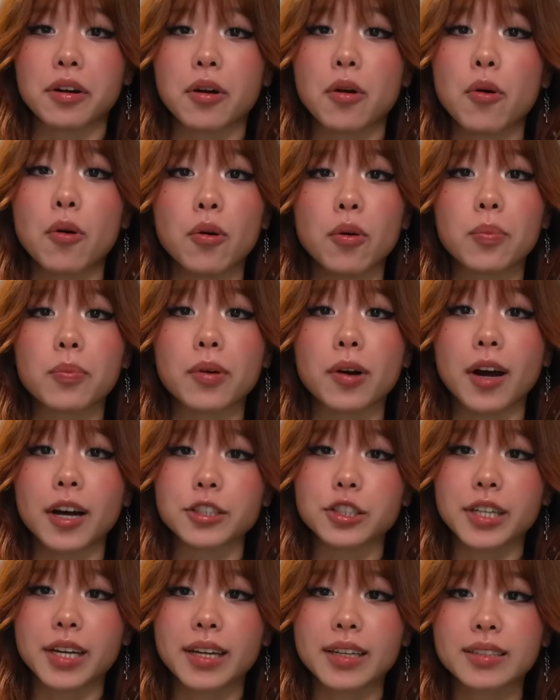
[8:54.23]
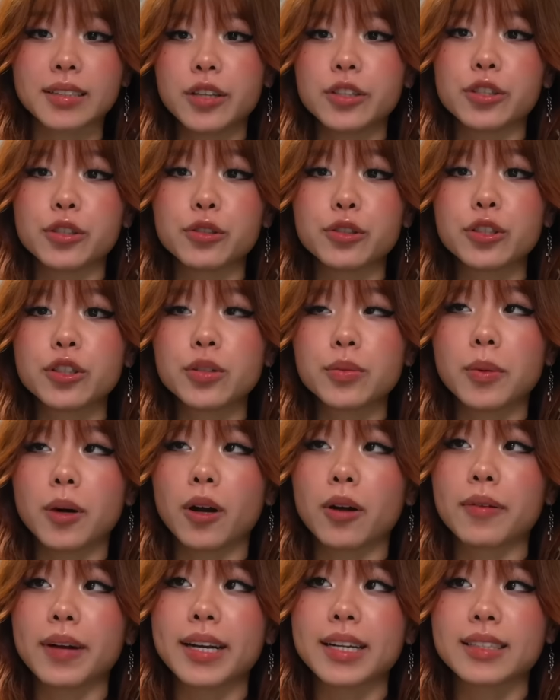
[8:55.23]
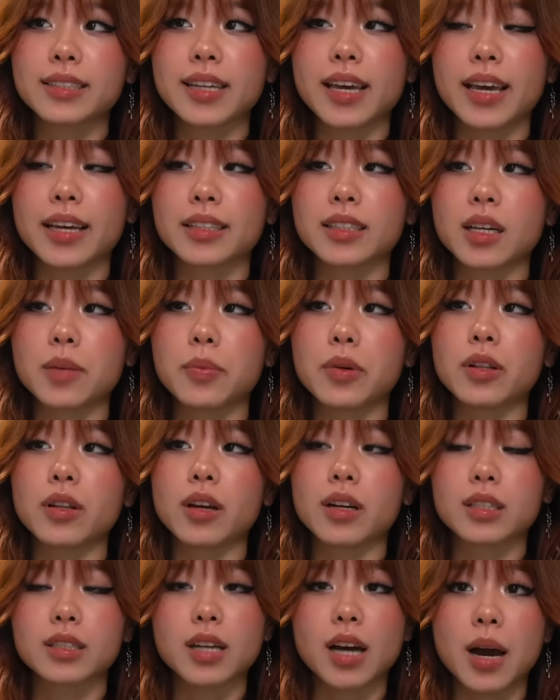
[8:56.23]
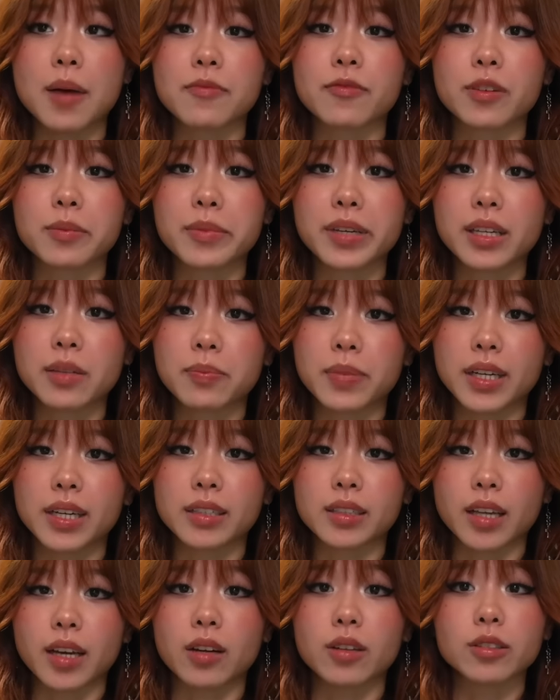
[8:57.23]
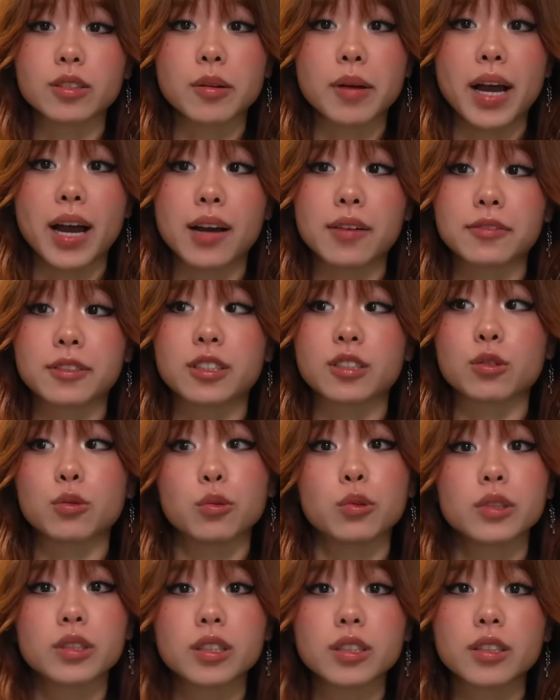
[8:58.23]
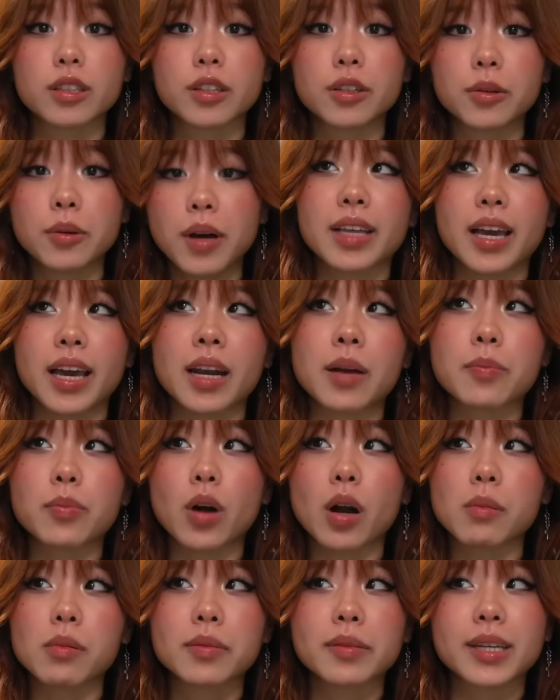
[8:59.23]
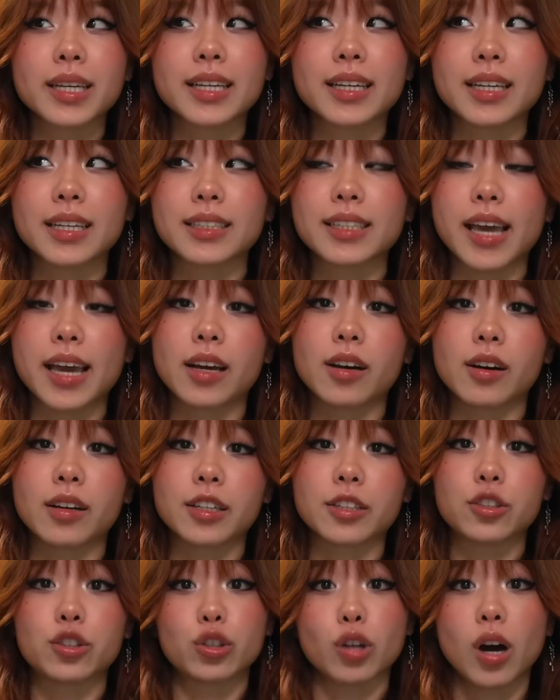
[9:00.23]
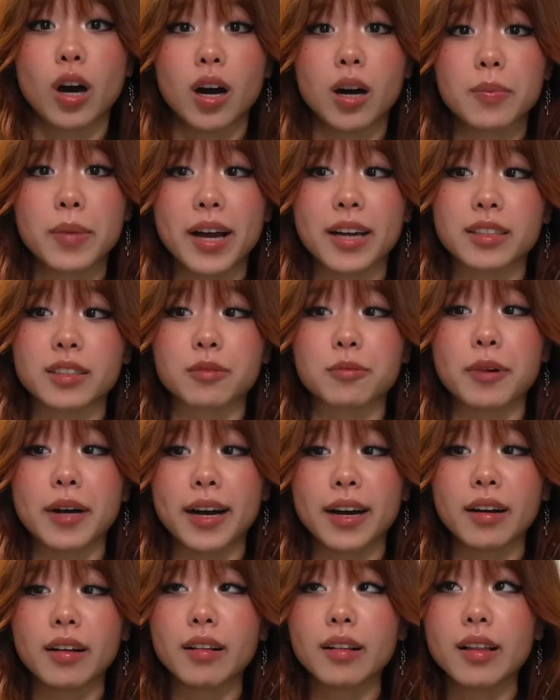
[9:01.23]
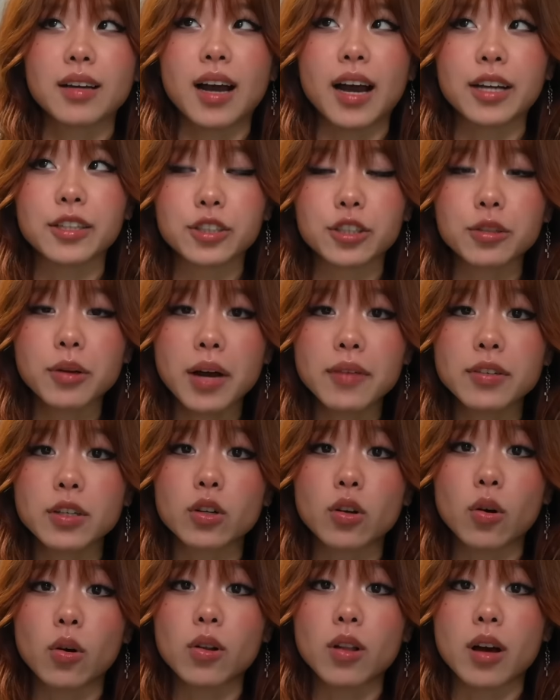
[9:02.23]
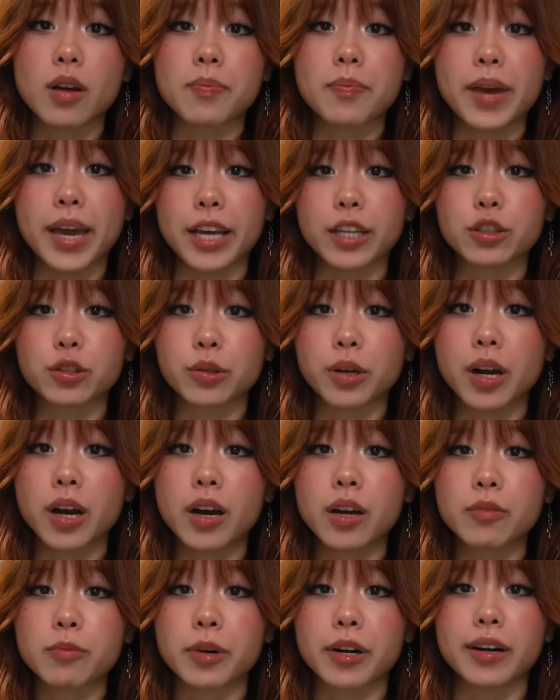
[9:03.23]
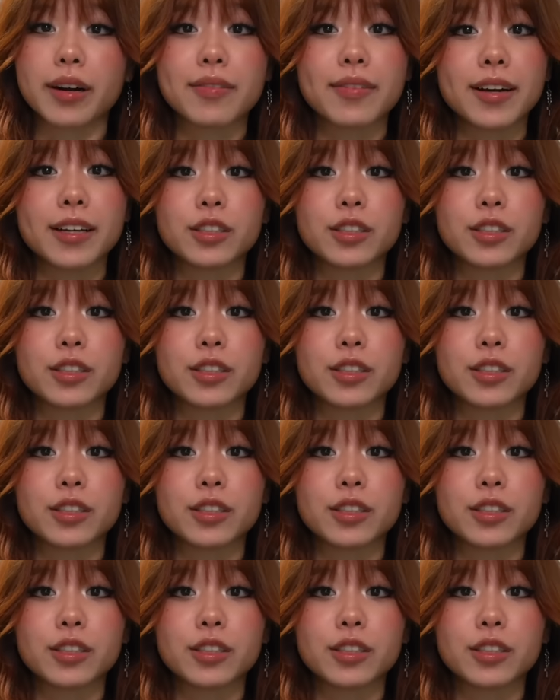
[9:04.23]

whole project. YouTube already takes up a lot of time for me because I also have school to do, and I'm probably gonna take on a job as well. I do have a goal on Patreon where if I